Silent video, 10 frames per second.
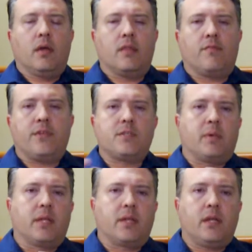the
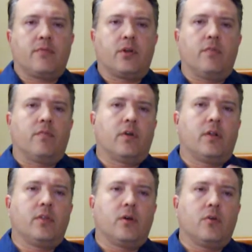feasibility of
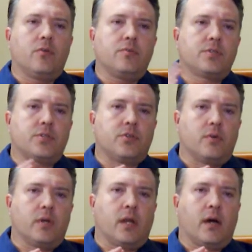converting those to
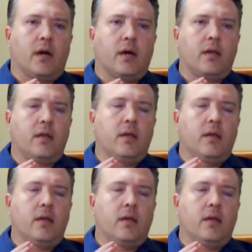a non-water